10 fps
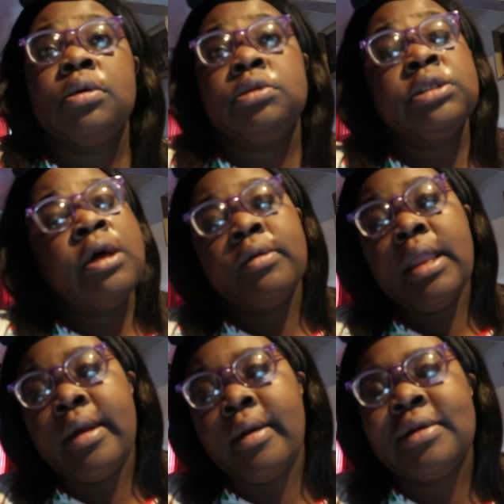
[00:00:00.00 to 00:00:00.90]
So
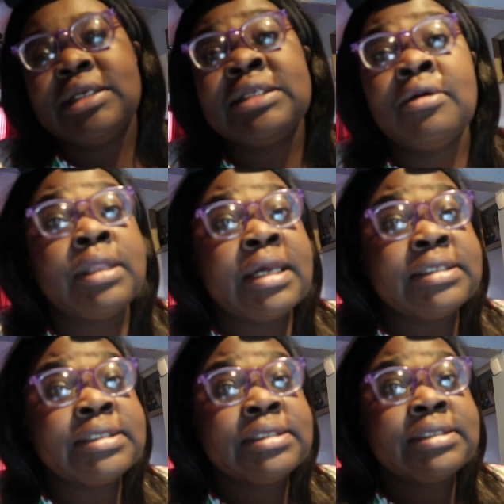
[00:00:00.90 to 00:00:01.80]
yeah, so
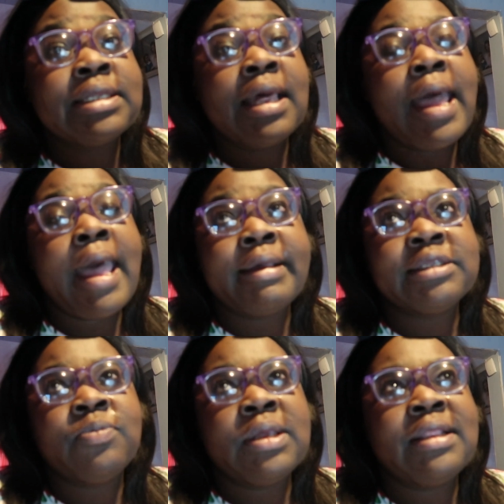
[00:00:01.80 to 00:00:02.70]
that
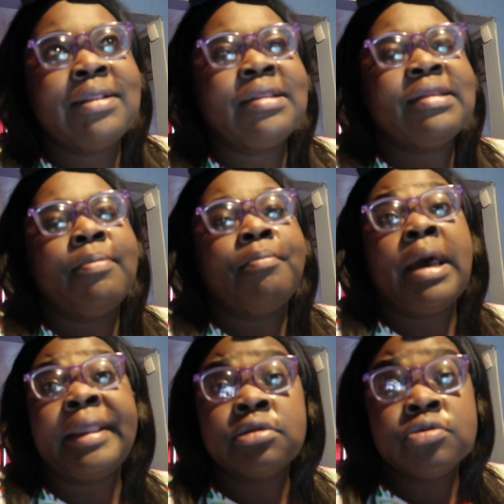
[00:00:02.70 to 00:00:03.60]
has been
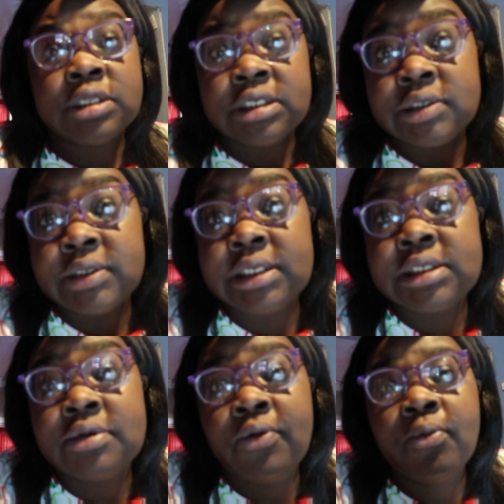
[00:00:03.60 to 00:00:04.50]
my
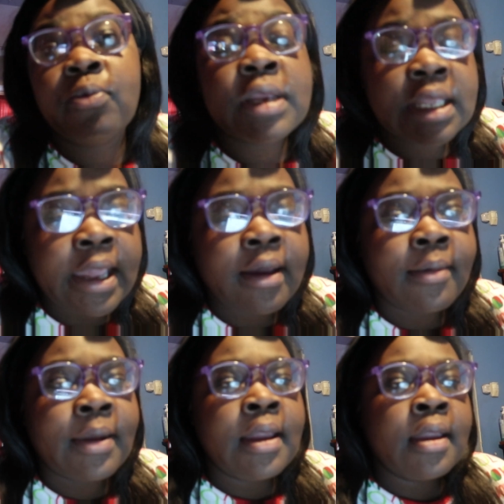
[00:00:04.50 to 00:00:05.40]
2022
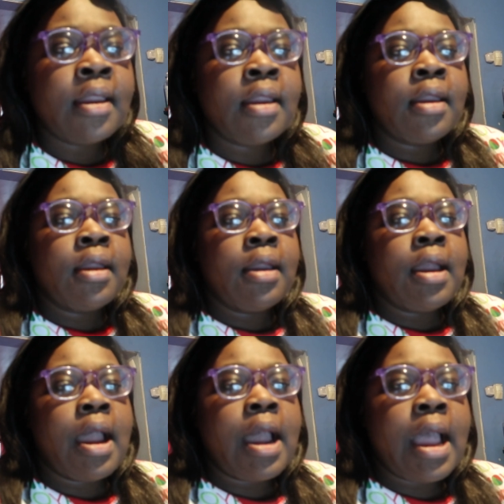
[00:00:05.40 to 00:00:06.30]
recap.
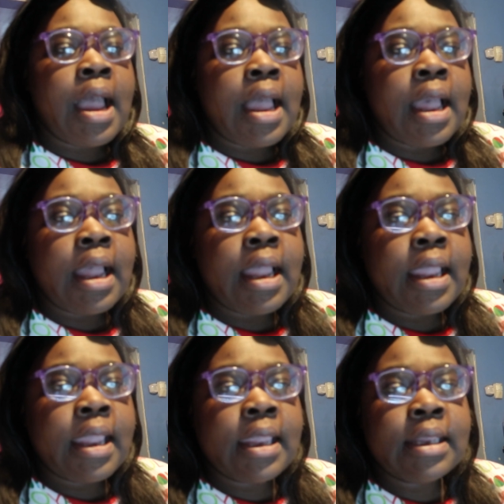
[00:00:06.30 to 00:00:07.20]

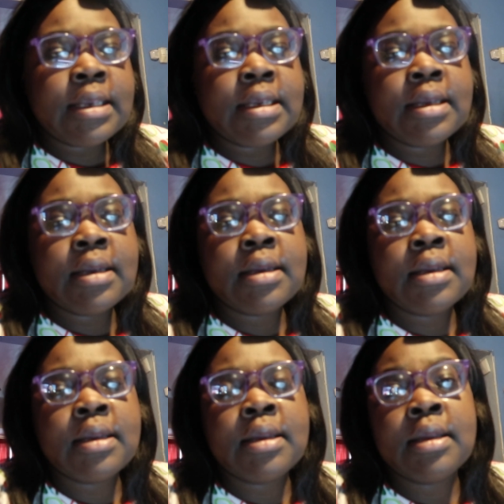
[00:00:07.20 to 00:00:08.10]
I
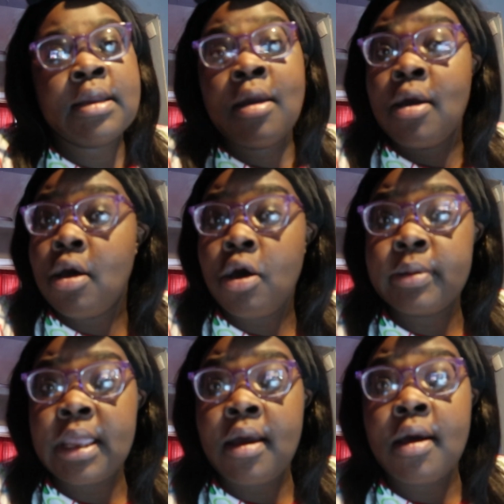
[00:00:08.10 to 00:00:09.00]

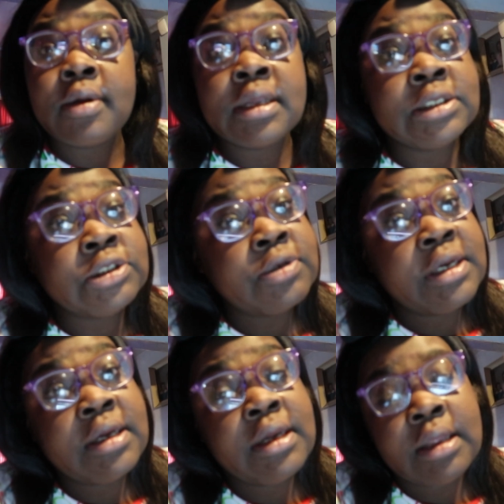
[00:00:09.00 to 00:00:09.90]
hope y'all
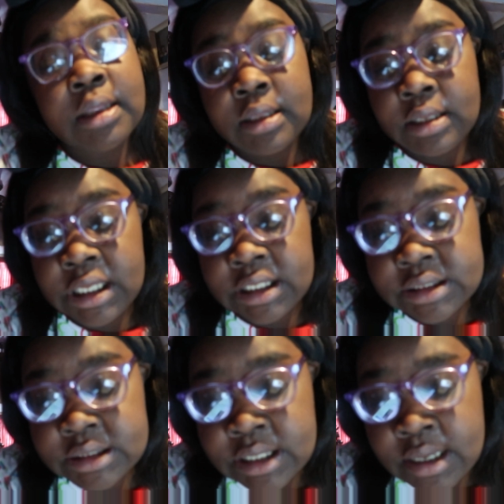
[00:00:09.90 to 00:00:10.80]
enjoyed this